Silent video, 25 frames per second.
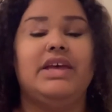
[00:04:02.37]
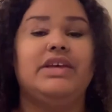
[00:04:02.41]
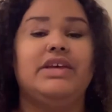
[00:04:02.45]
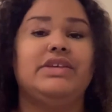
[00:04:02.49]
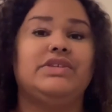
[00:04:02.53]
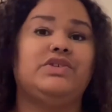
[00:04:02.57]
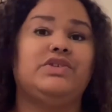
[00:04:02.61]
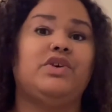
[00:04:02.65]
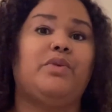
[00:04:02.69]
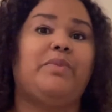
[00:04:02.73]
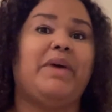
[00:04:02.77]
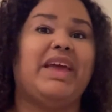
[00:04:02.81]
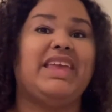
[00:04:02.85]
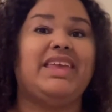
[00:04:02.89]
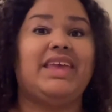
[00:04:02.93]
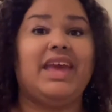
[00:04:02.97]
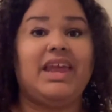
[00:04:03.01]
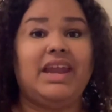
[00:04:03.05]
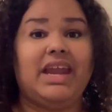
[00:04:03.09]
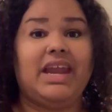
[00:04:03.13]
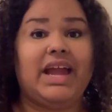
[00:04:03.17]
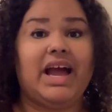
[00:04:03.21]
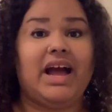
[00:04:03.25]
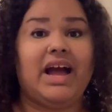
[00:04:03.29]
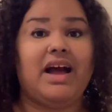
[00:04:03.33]
So by
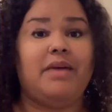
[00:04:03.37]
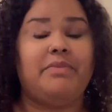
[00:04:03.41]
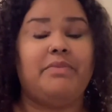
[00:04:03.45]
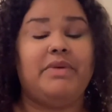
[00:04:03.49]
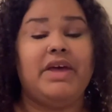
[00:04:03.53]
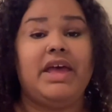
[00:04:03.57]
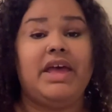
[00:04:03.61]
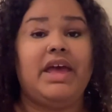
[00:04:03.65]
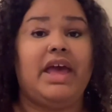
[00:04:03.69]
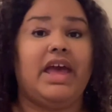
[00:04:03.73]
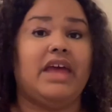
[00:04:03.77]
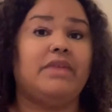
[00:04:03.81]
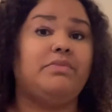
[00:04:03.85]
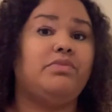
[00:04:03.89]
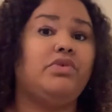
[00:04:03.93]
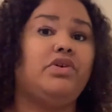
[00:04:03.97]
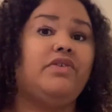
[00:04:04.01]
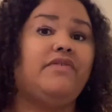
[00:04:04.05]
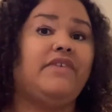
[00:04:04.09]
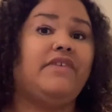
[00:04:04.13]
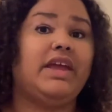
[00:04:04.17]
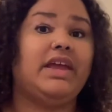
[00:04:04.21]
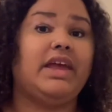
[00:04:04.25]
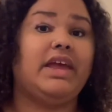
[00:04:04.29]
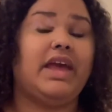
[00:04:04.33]
getting up and
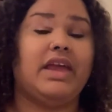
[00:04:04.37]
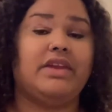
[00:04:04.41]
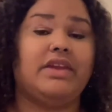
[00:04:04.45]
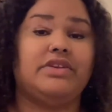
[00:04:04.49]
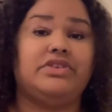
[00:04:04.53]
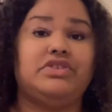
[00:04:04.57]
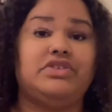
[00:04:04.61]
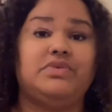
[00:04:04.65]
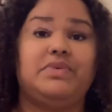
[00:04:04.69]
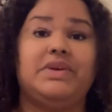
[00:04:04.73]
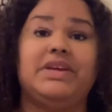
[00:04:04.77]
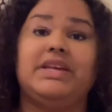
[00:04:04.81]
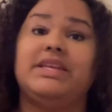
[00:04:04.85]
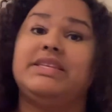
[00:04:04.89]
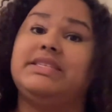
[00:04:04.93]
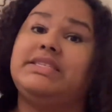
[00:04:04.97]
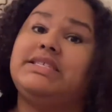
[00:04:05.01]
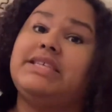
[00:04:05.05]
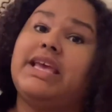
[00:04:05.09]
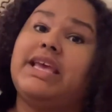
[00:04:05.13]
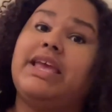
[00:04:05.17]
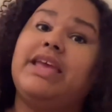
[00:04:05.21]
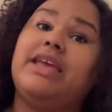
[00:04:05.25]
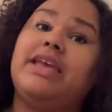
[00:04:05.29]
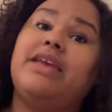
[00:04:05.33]
moving and doing the
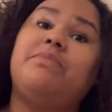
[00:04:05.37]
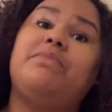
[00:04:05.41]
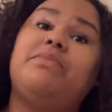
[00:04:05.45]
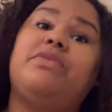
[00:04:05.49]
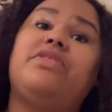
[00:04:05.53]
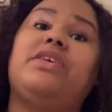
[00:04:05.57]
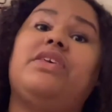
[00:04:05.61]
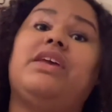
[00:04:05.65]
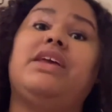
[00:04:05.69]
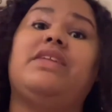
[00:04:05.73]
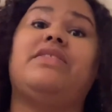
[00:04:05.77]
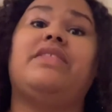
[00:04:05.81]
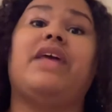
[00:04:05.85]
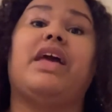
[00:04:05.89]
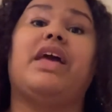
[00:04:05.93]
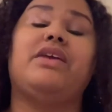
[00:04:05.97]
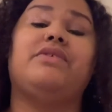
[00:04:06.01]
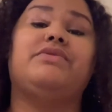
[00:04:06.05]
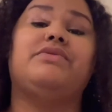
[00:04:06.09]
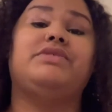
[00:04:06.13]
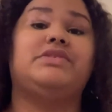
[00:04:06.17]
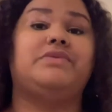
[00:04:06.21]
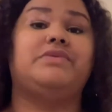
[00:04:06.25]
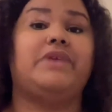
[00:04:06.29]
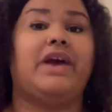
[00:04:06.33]
same thing that
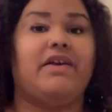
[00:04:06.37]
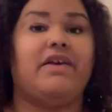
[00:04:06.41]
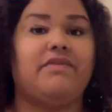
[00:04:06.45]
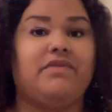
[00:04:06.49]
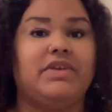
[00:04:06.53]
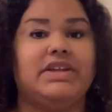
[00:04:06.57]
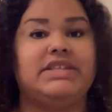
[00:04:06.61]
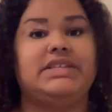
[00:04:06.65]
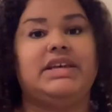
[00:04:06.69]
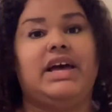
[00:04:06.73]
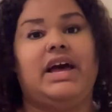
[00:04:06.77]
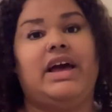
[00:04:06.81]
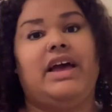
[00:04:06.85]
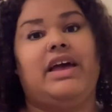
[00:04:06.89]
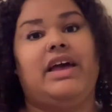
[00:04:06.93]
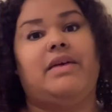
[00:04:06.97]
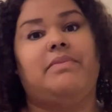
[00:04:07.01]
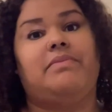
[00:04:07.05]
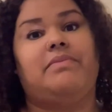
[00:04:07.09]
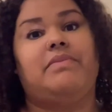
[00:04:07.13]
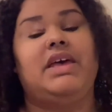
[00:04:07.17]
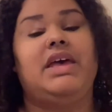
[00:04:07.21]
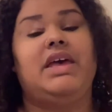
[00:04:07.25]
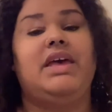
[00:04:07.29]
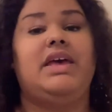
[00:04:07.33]
you do every
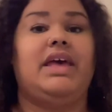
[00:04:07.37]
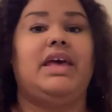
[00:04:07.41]
time,